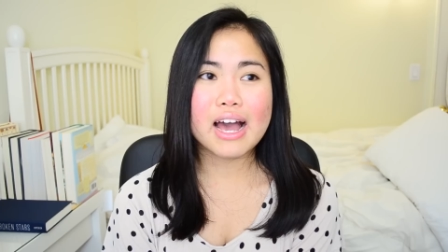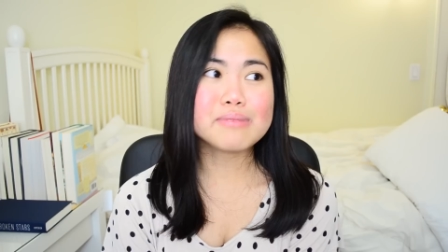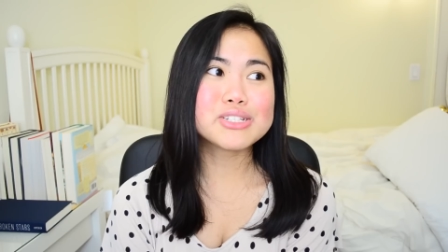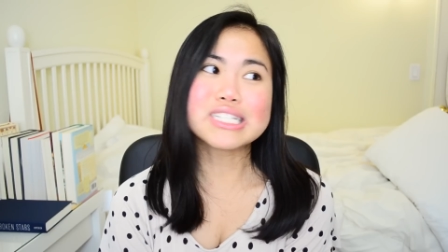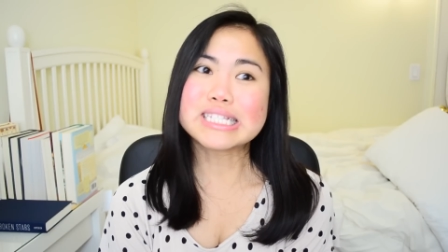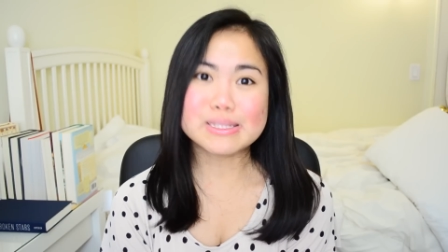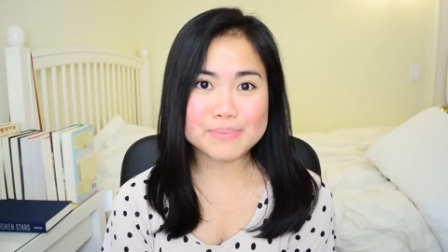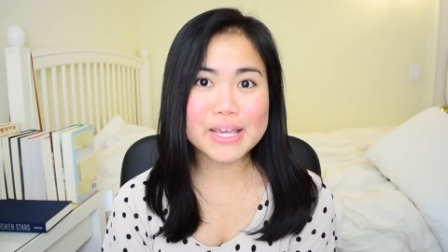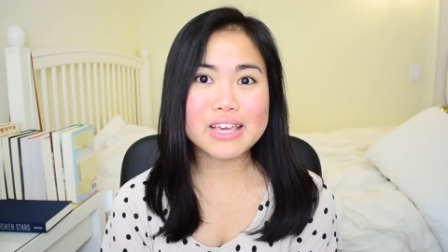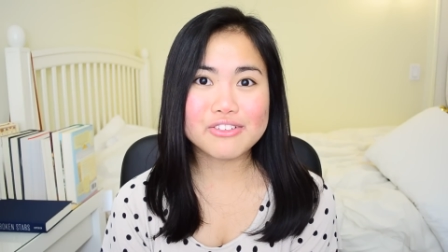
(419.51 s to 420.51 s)
I'm just
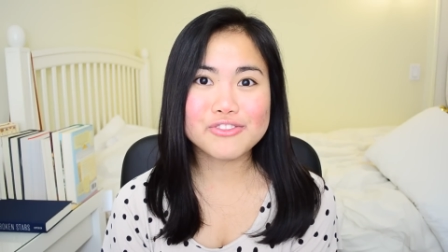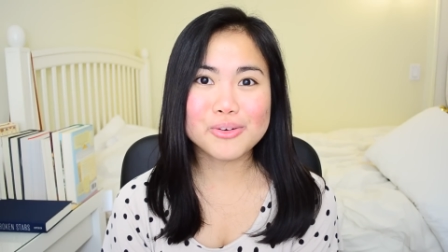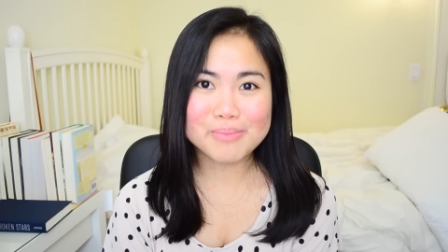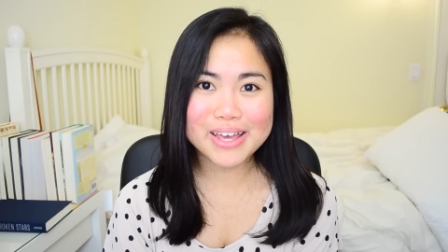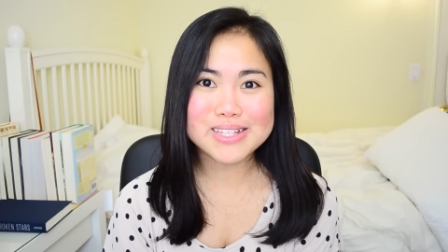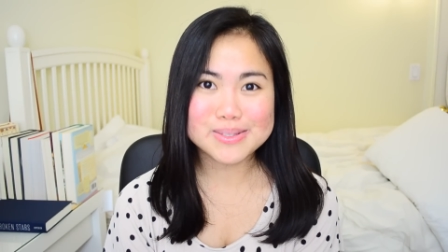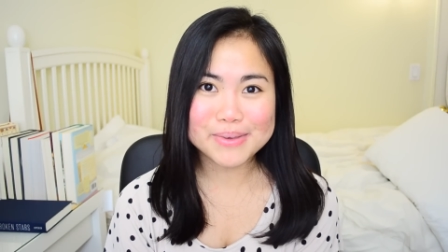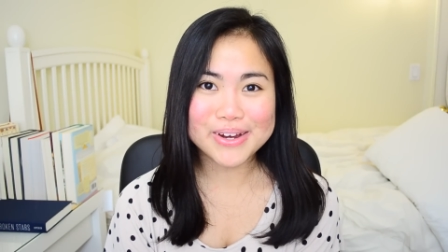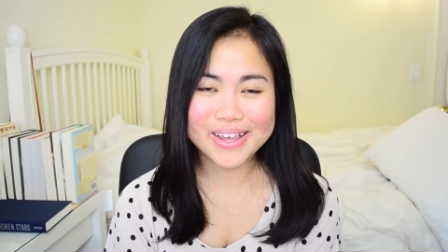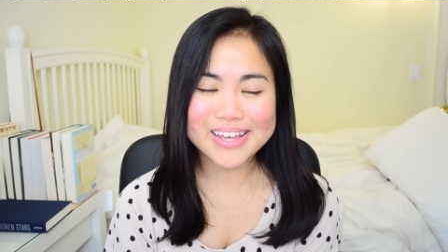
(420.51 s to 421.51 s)
speaking from my
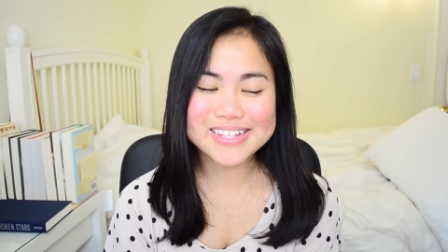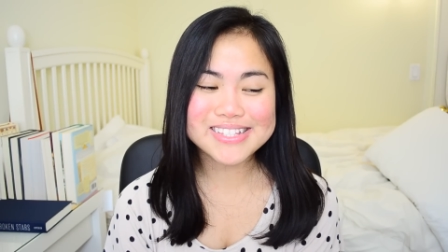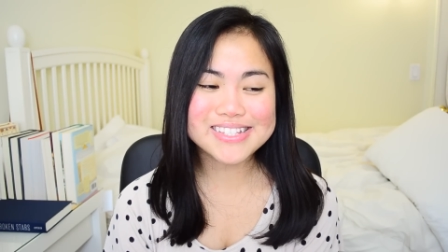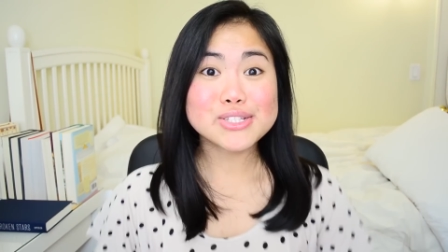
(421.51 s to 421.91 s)
experience.